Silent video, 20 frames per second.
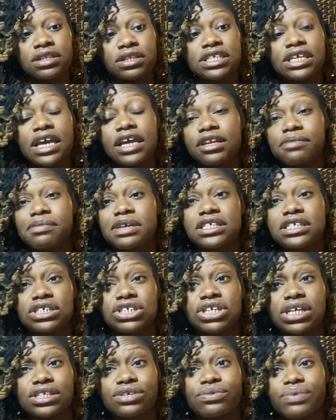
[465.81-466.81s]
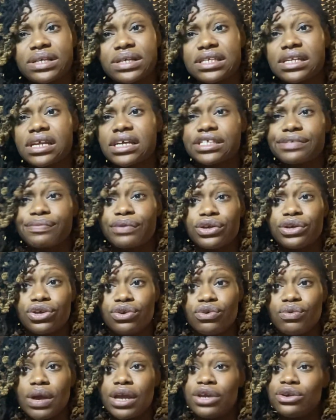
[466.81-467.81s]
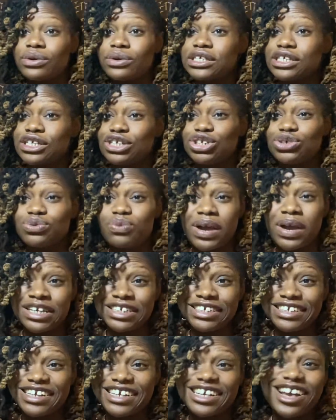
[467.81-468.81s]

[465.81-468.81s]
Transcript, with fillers: Take the message as it resonates for you and your situation.